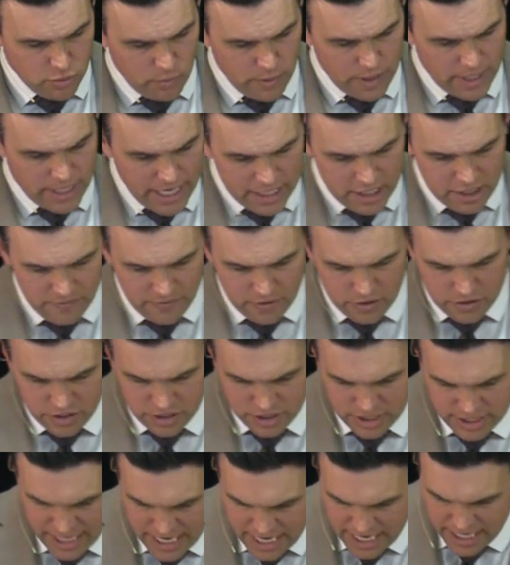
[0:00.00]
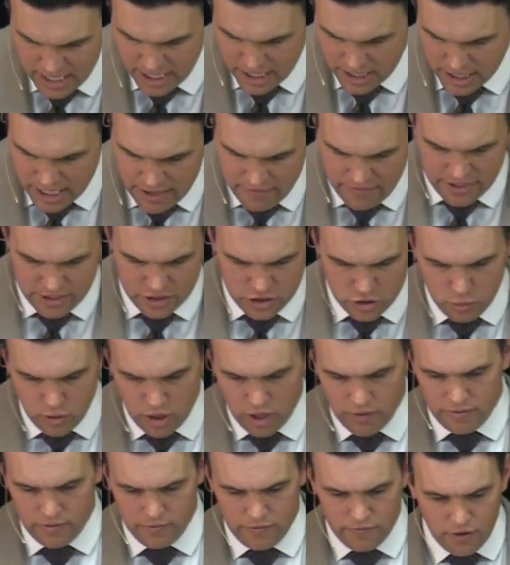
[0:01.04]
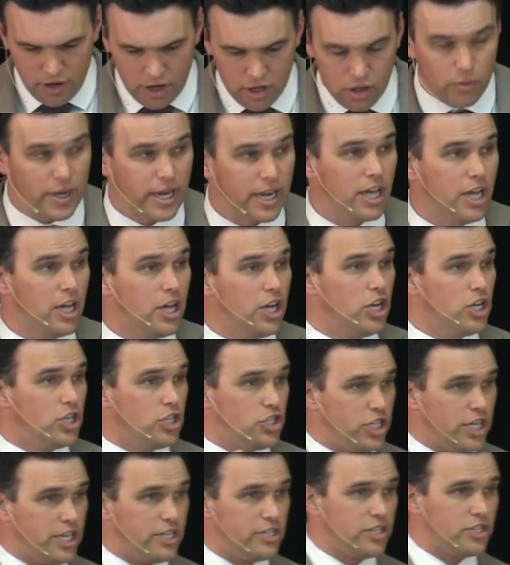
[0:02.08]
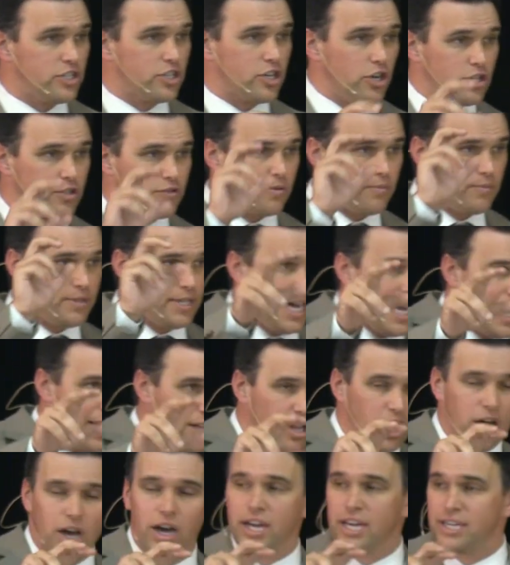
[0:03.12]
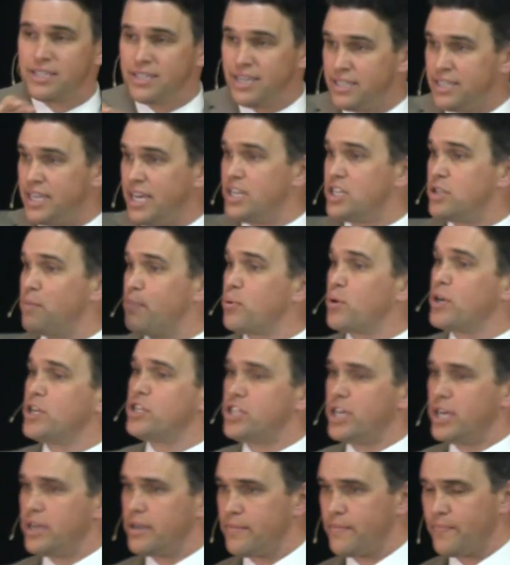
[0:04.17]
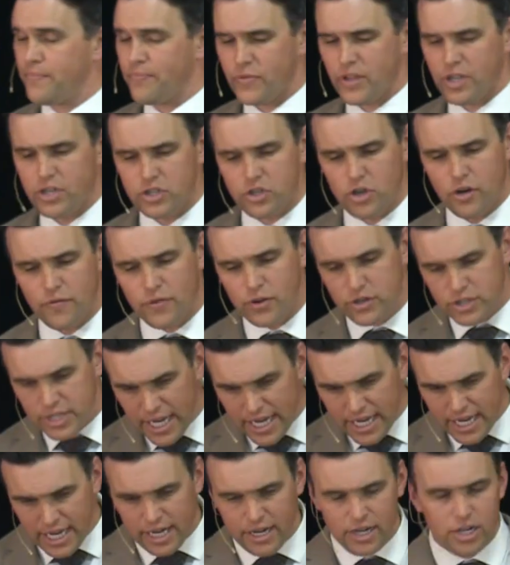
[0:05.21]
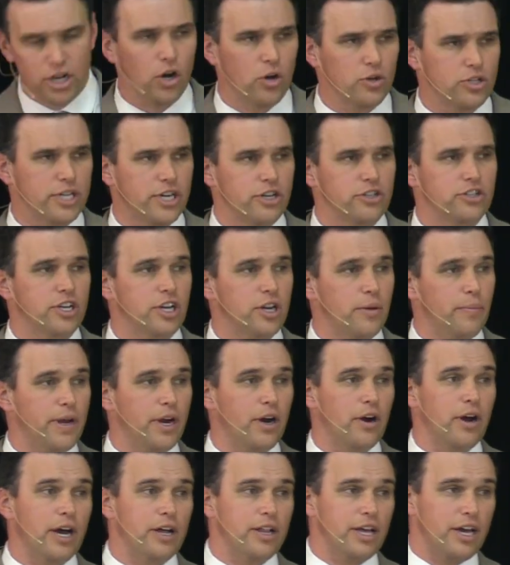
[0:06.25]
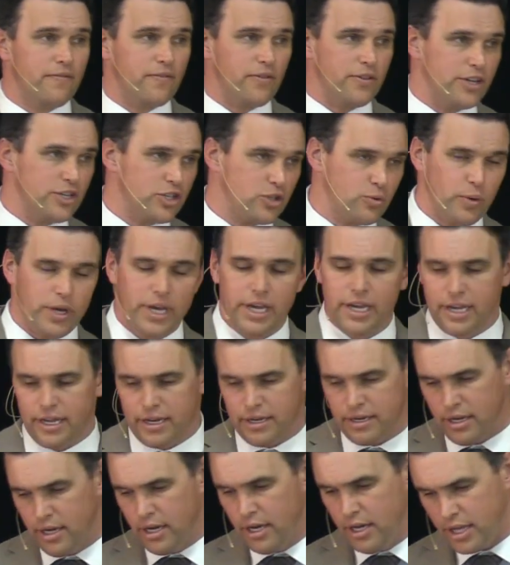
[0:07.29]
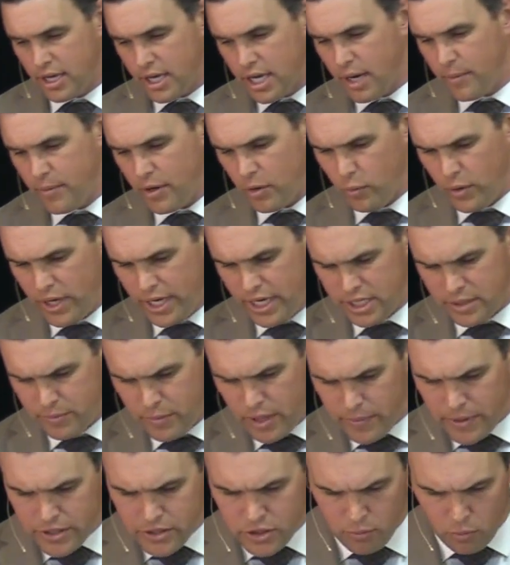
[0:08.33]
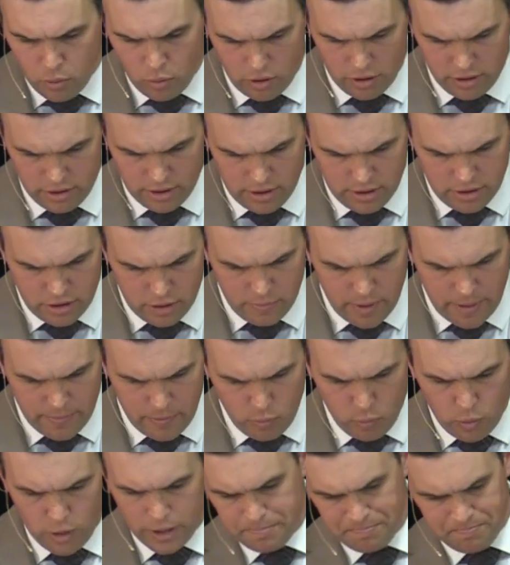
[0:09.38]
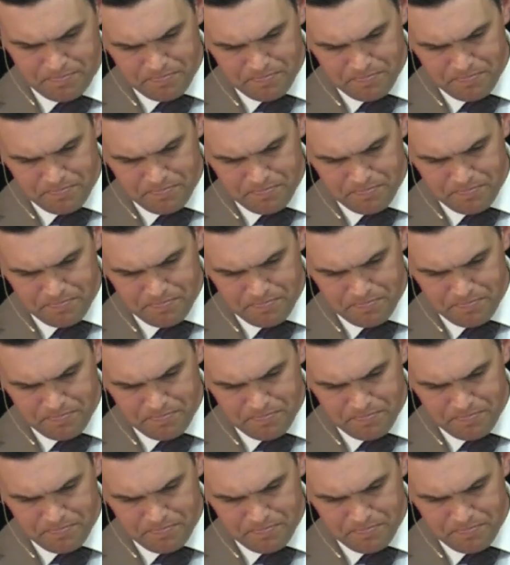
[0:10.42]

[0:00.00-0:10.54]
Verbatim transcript: we get to verses 10, 11, and 12 and following, Jesus goes from dialogue, as I said, to preaching. So if you're taking notes, here's going to be our outline for this week and the coming weeks, maybe two more, or maybe one.